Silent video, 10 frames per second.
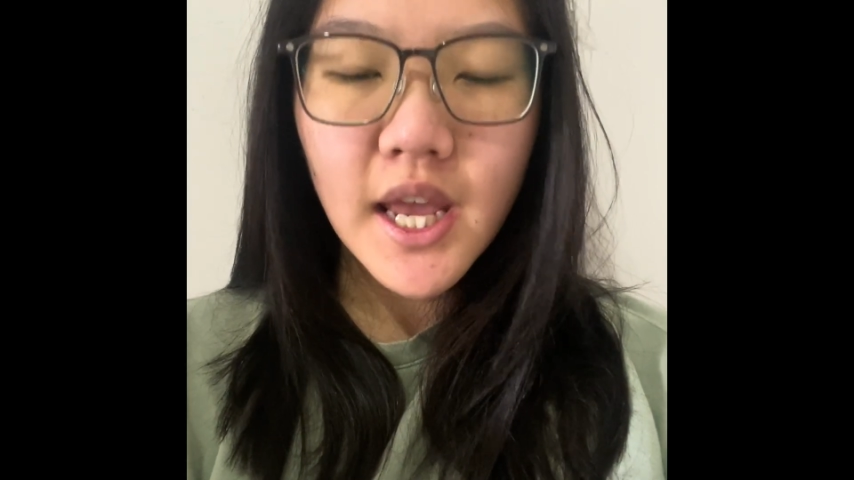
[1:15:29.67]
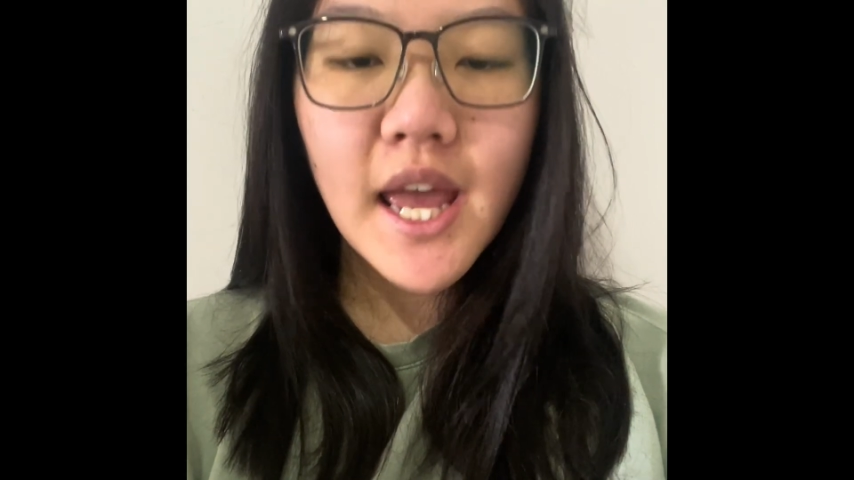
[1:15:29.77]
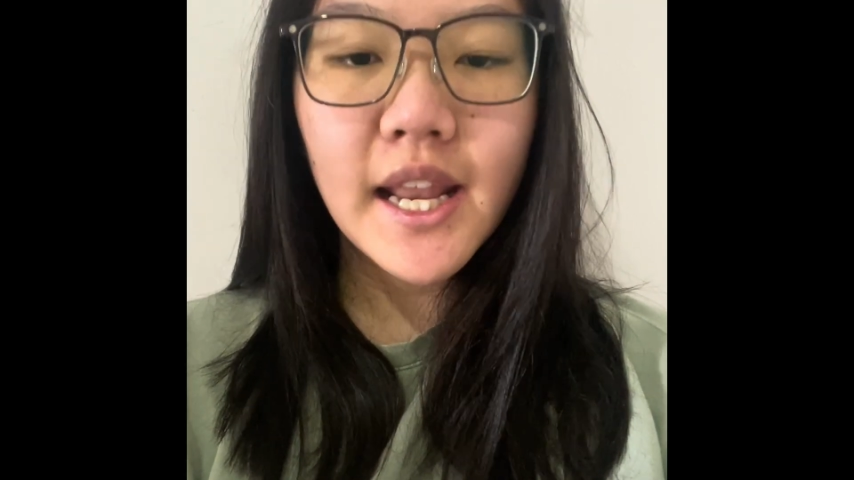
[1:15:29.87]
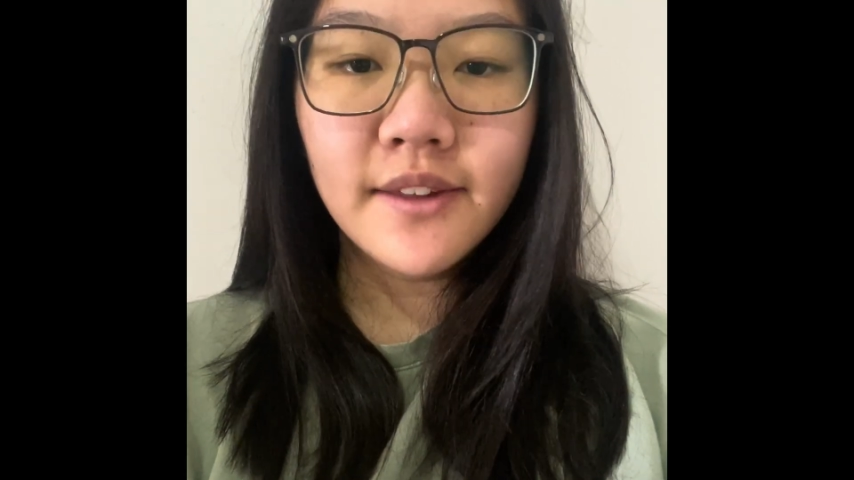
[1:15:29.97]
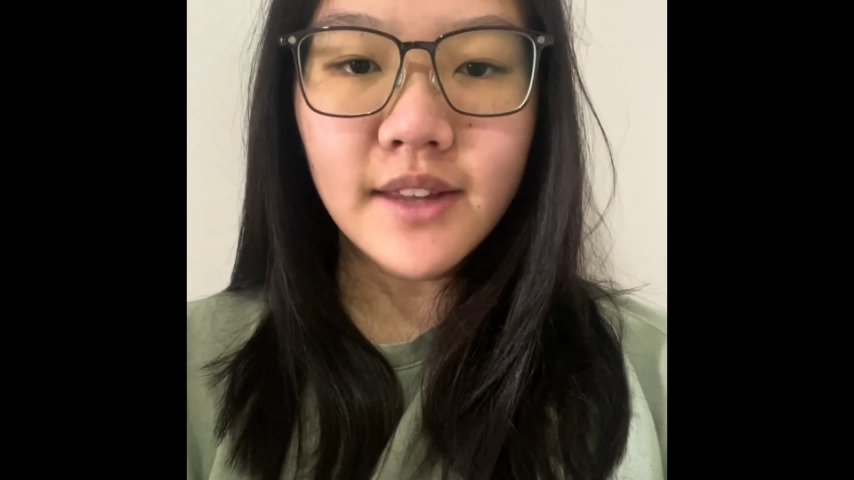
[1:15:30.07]

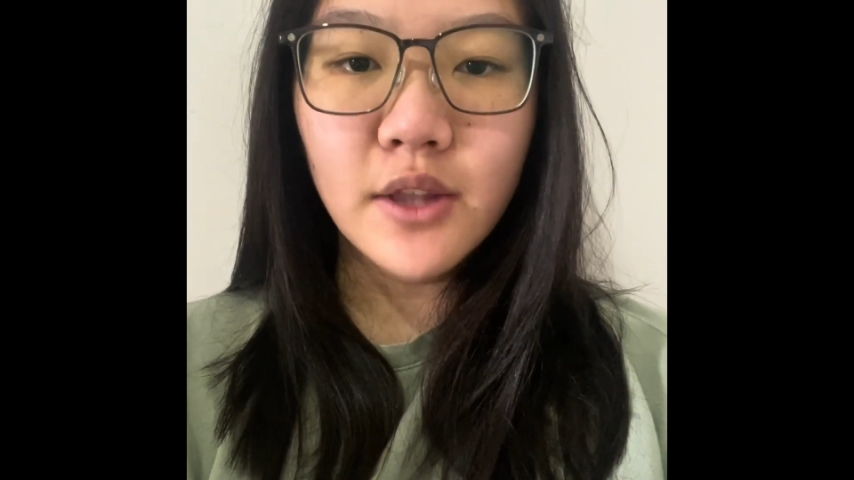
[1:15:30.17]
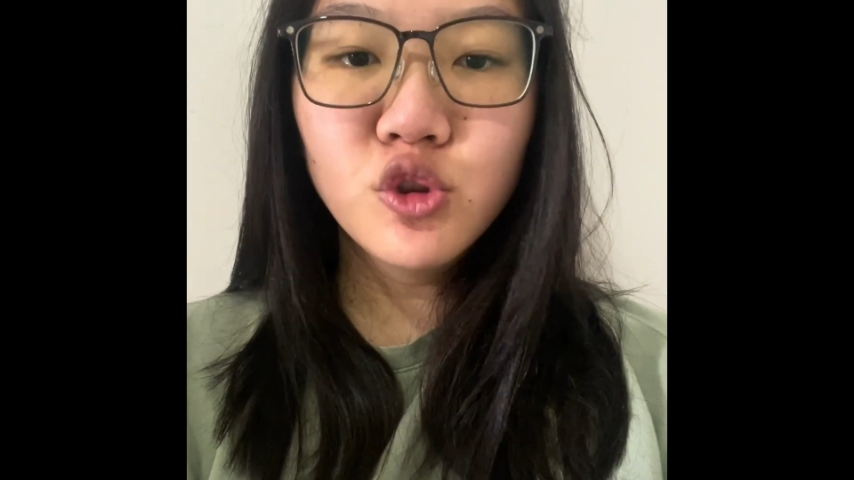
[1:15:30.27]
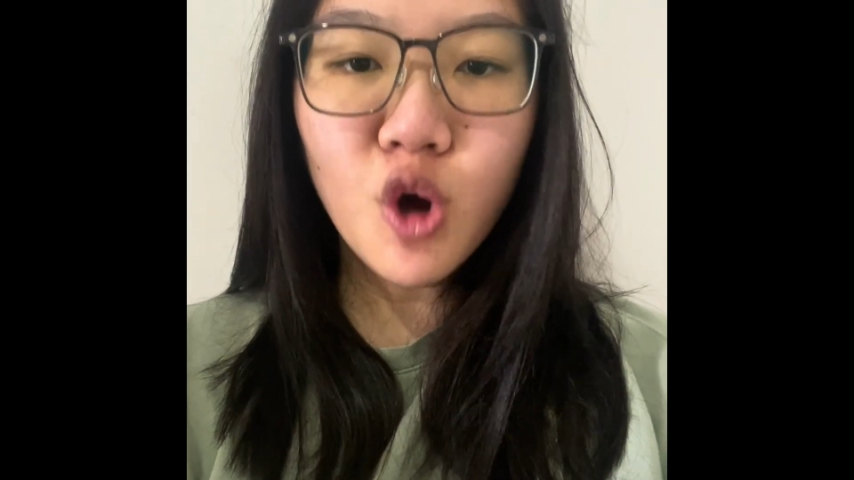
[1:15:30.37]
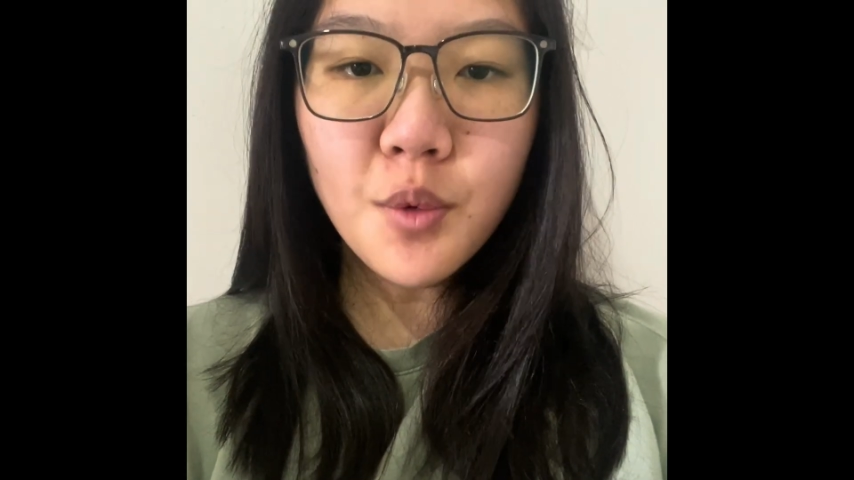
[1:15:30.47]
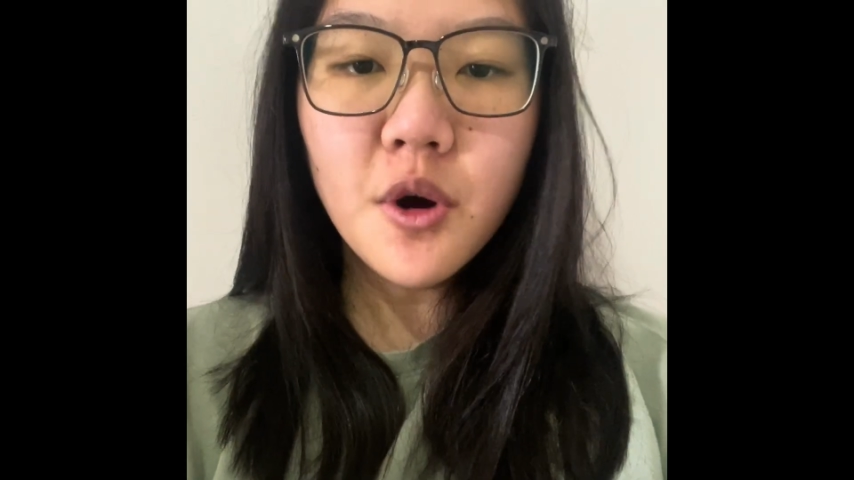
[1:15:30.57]
It is a
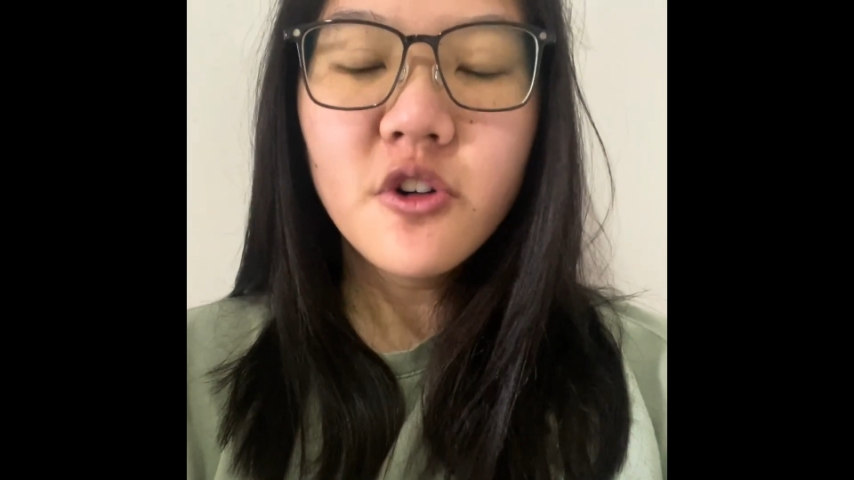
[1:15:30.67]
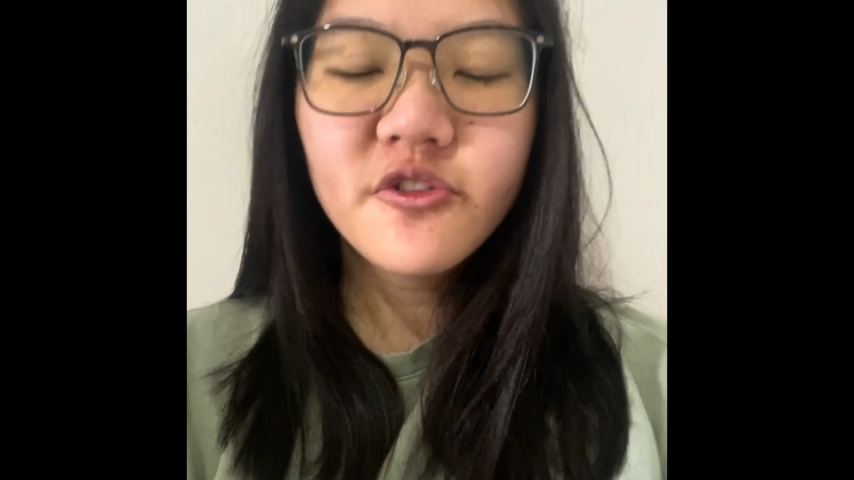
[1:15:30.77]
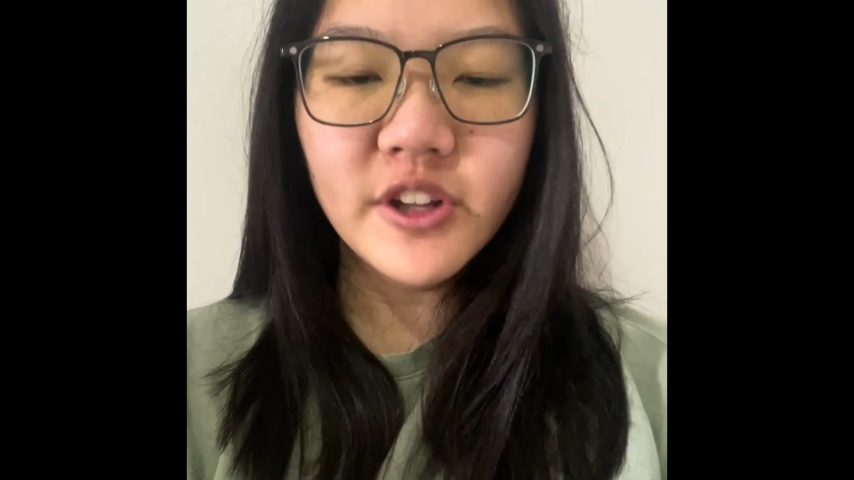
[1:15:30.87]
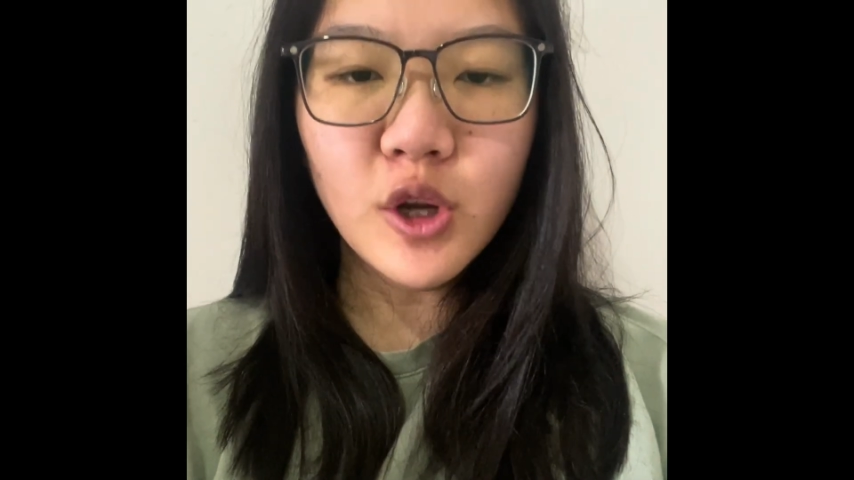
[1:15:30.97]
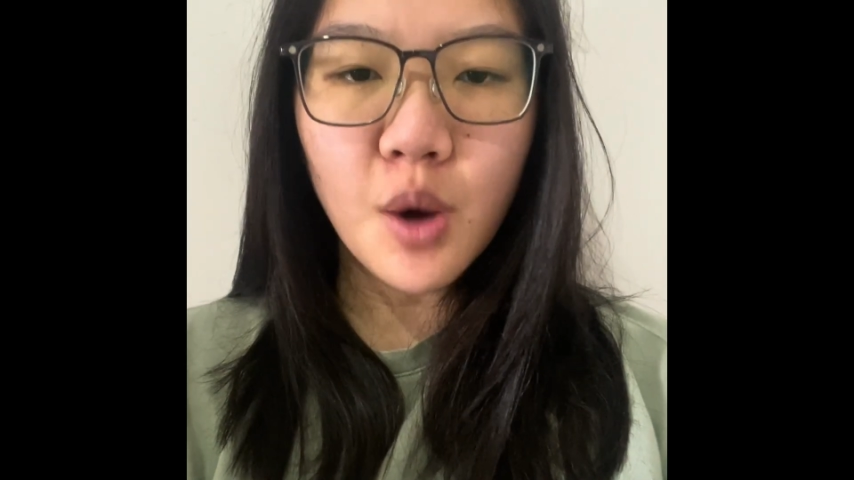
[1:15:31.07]
normal
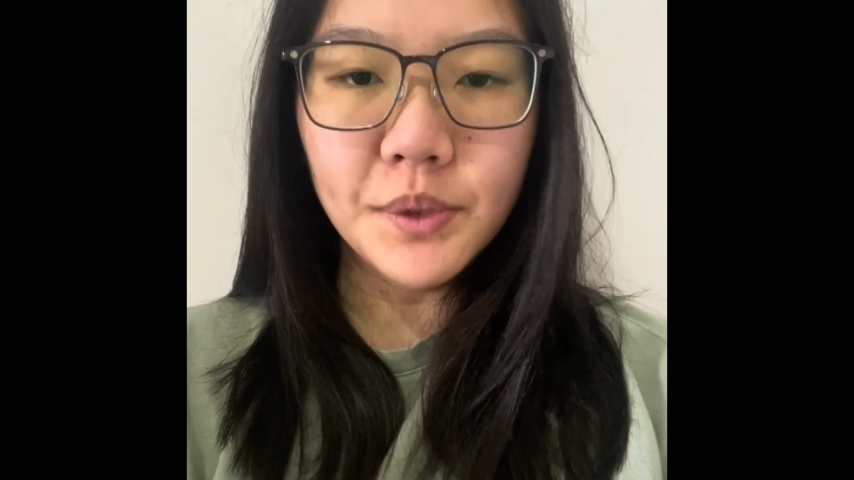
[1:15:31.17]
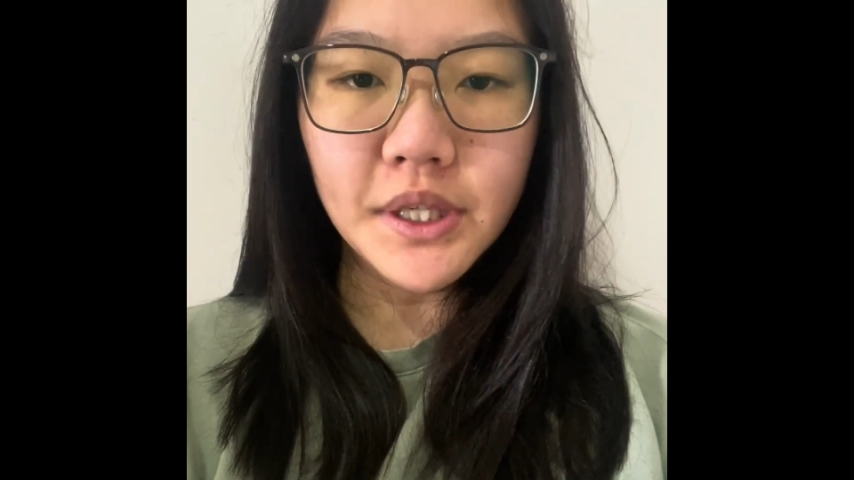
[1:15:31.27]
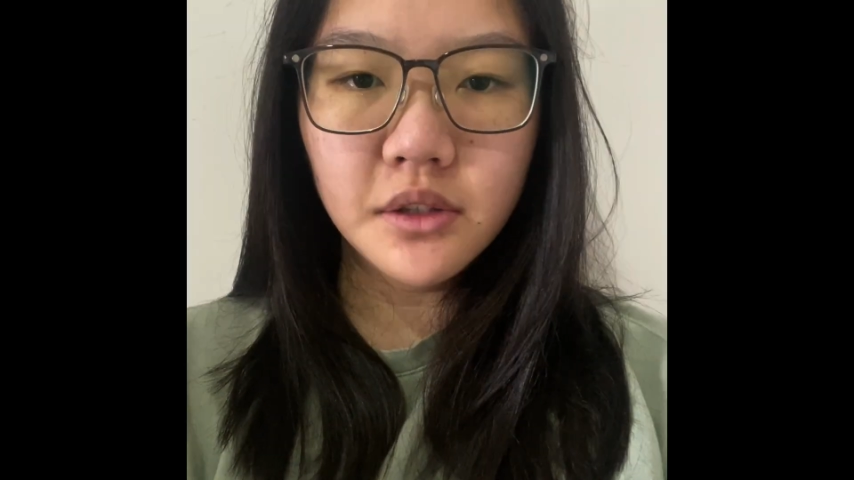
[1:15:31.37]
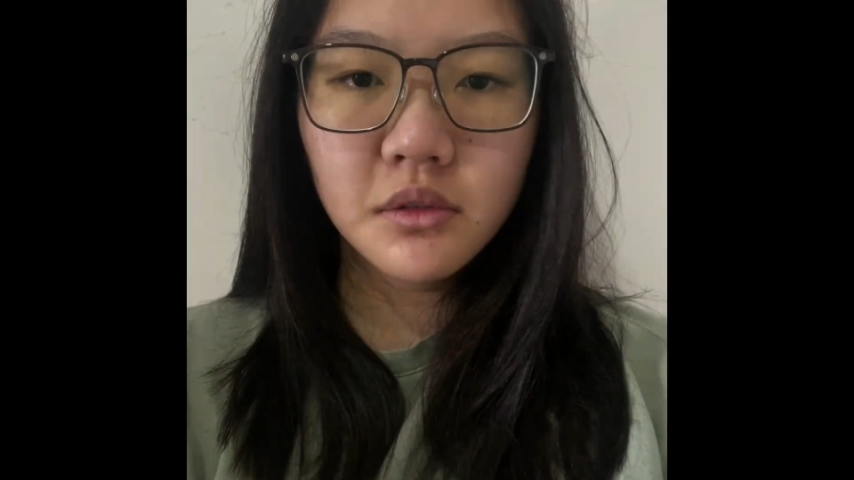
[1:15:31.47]
phenomenon.